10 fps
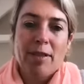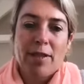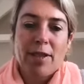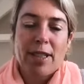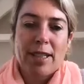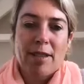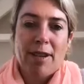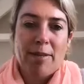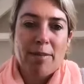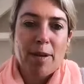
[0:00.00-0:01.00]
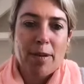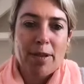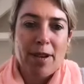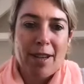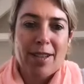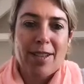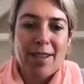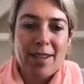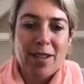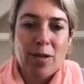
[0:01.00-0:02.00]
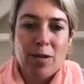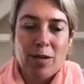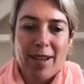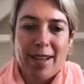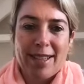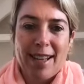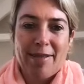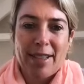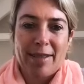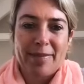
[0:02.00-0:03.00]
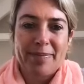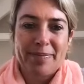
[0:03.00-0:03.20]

diffusers, the one Pippa's got at school, and it's lovely.